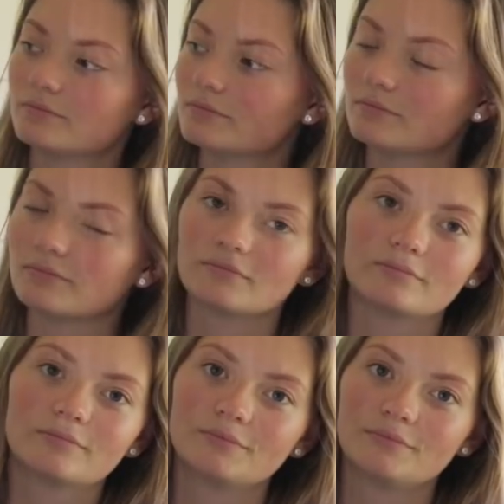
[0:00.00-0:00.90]

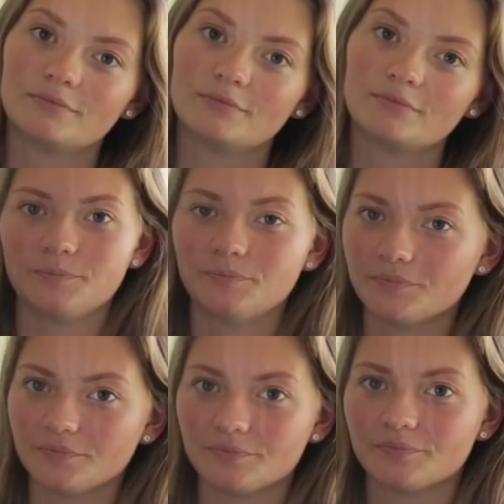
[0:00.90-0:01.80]

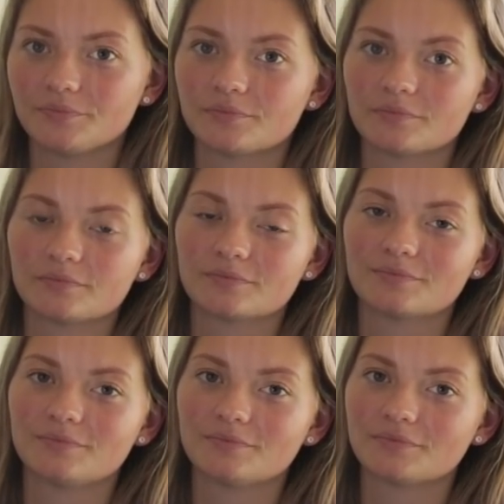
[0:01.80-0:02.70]

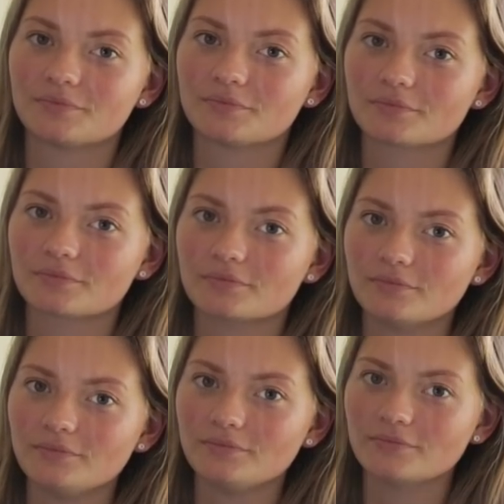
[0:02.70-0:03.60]

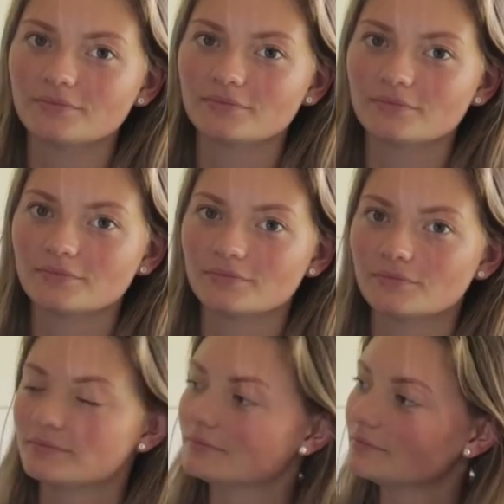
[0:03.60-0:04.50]

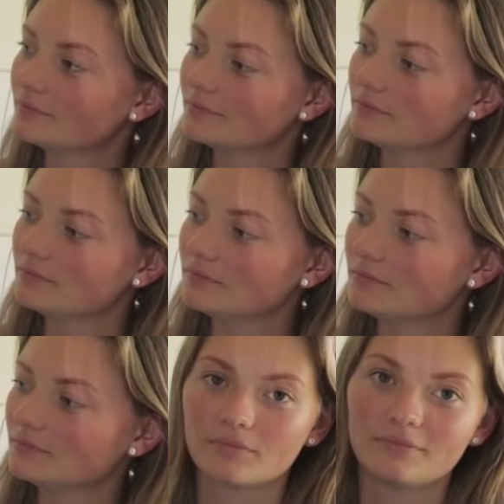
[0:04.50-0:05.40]

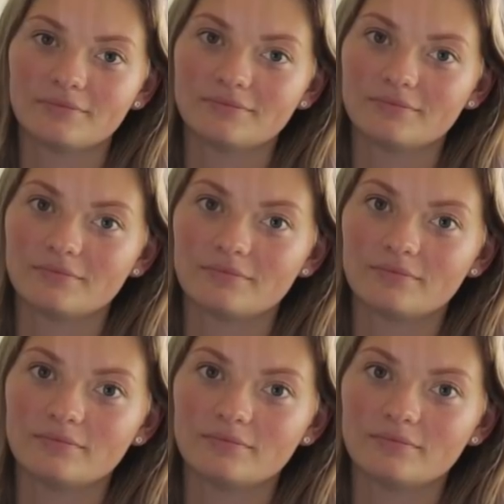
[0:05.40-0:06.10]
No words are spoken by the person on screen.